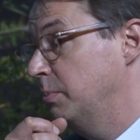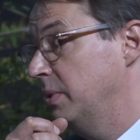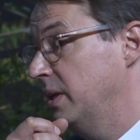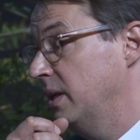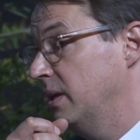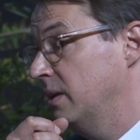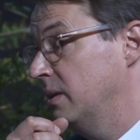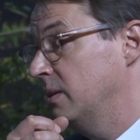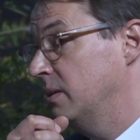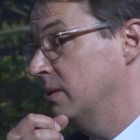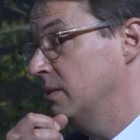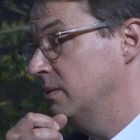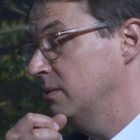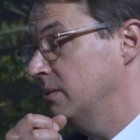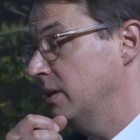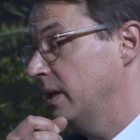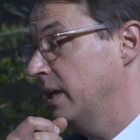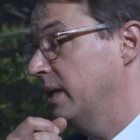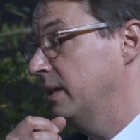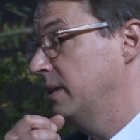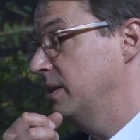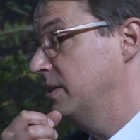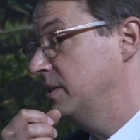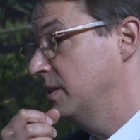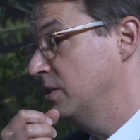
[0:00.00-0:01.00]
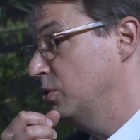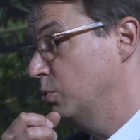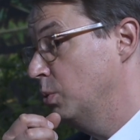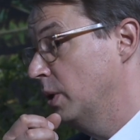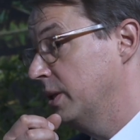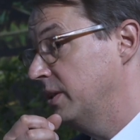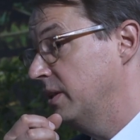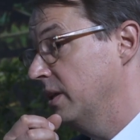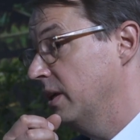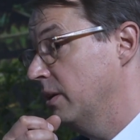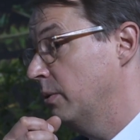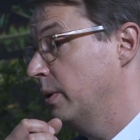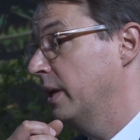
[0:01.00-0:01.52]
been, and this is
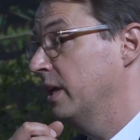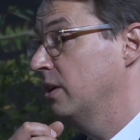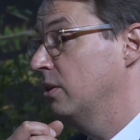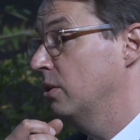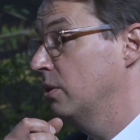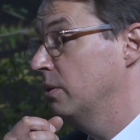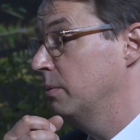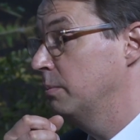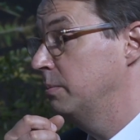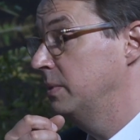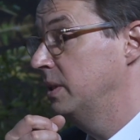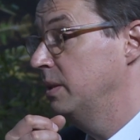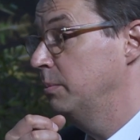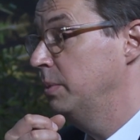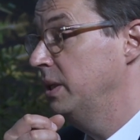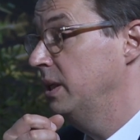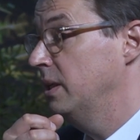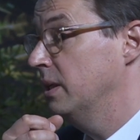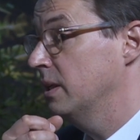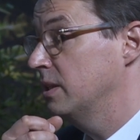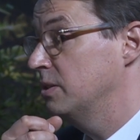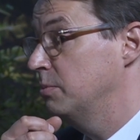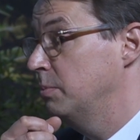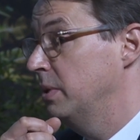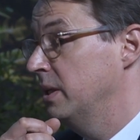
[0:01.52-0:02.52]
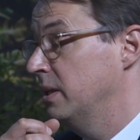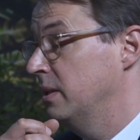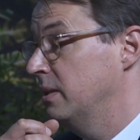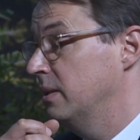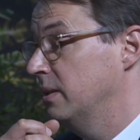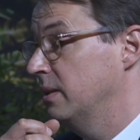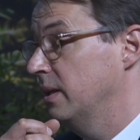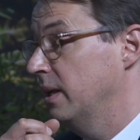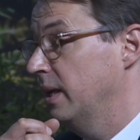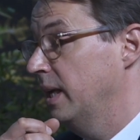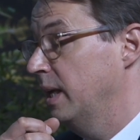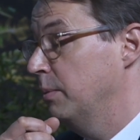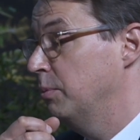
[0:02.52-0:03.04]
what ArangoDB has been
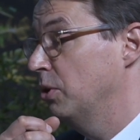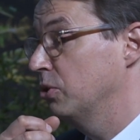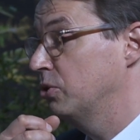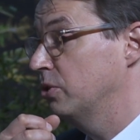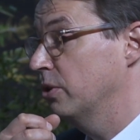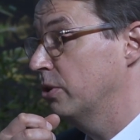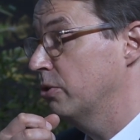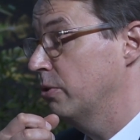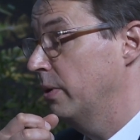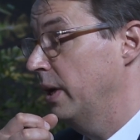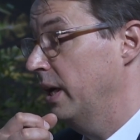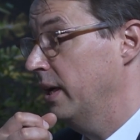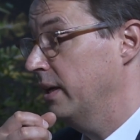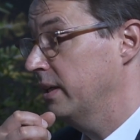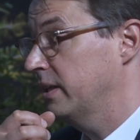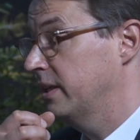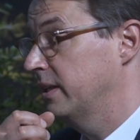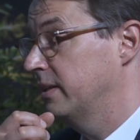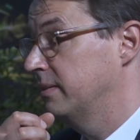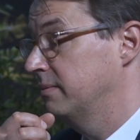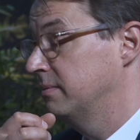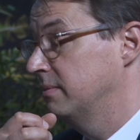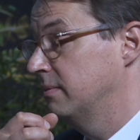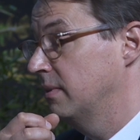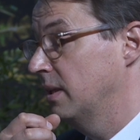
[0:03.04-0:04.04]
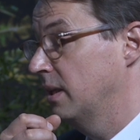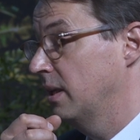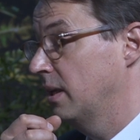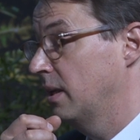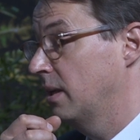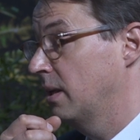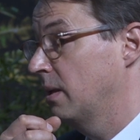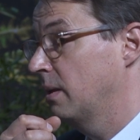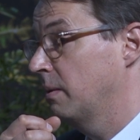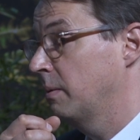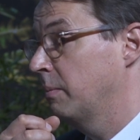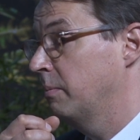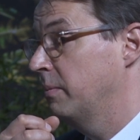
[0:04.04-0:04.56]
able to crack,
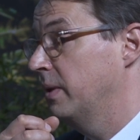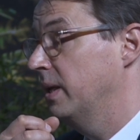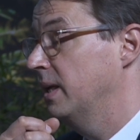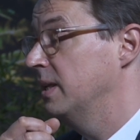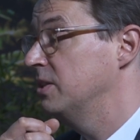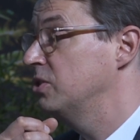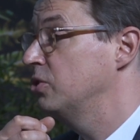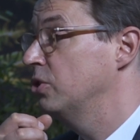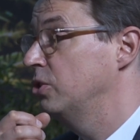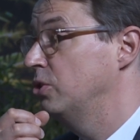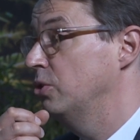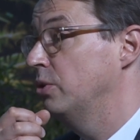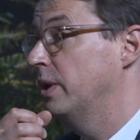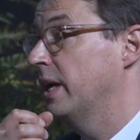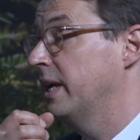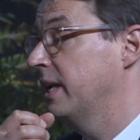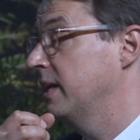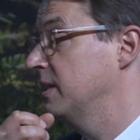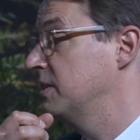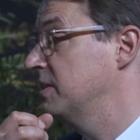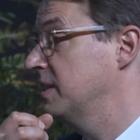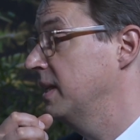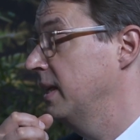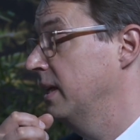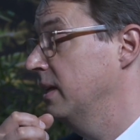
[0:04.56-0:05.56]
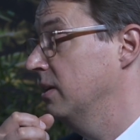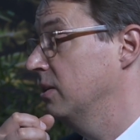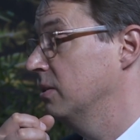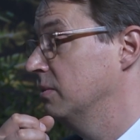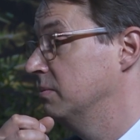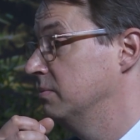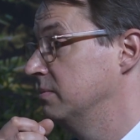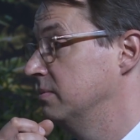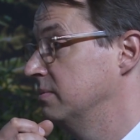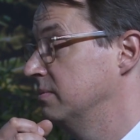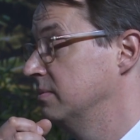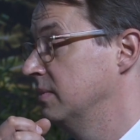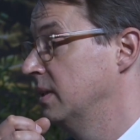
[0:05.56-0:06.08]
is to do that at scale.
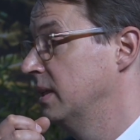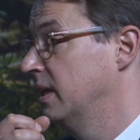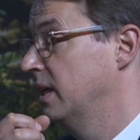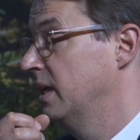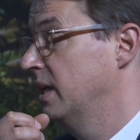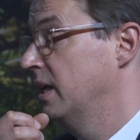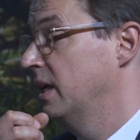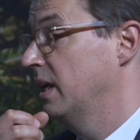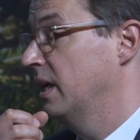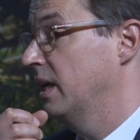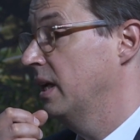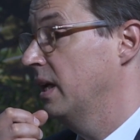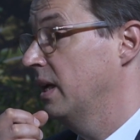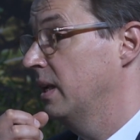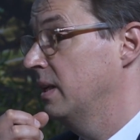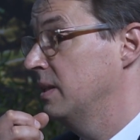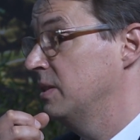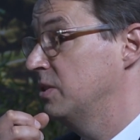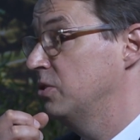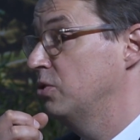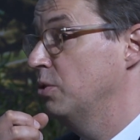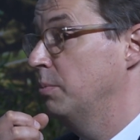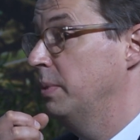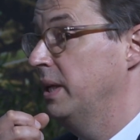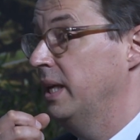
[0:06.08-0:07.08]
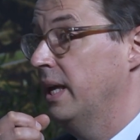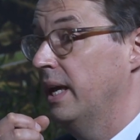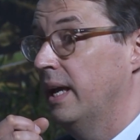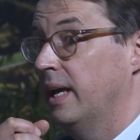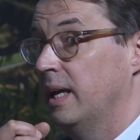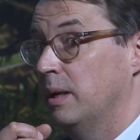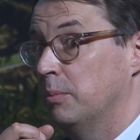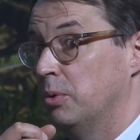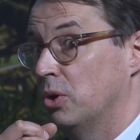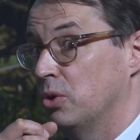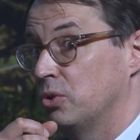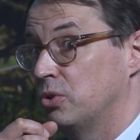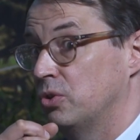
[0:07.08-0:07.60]
And is to be
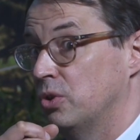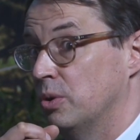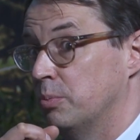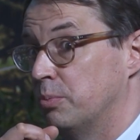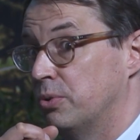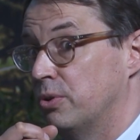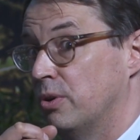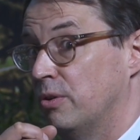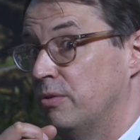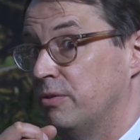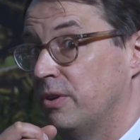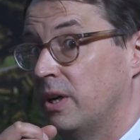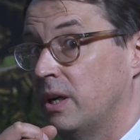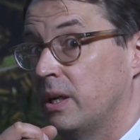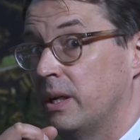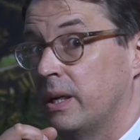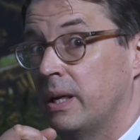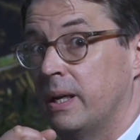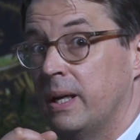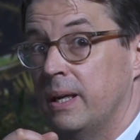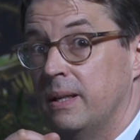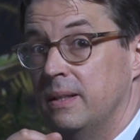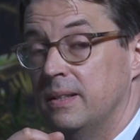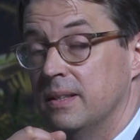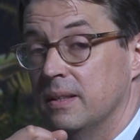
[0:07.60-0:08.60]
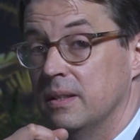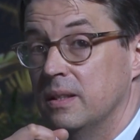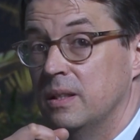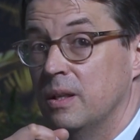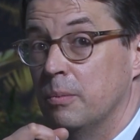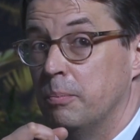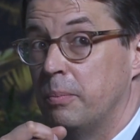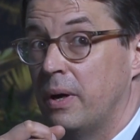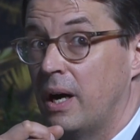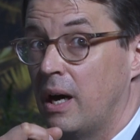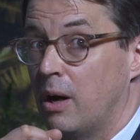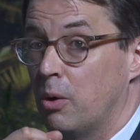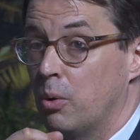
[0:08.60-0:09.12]
able to provide the
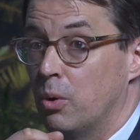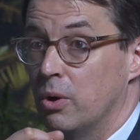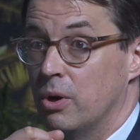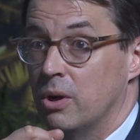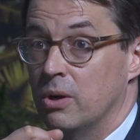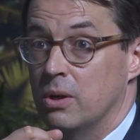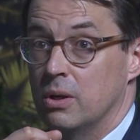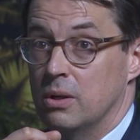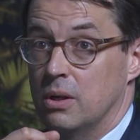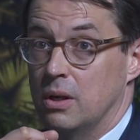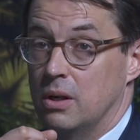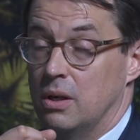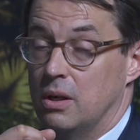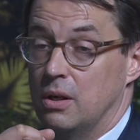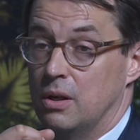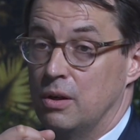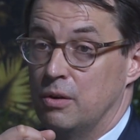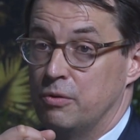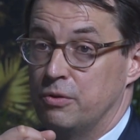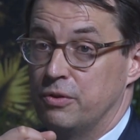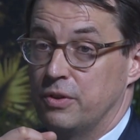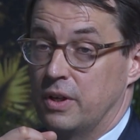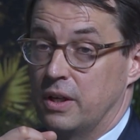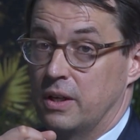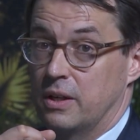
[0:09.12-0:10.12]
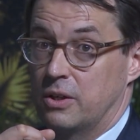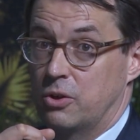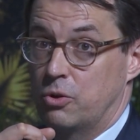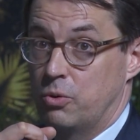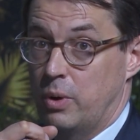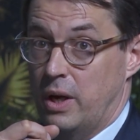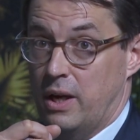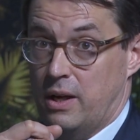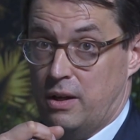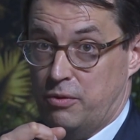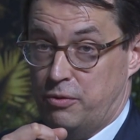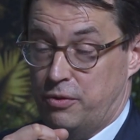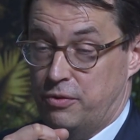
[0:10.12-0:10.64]
power of
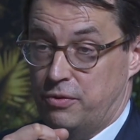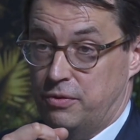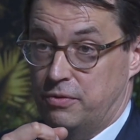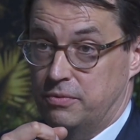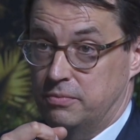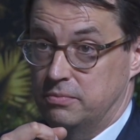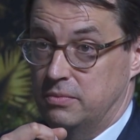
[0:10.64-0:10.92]
graph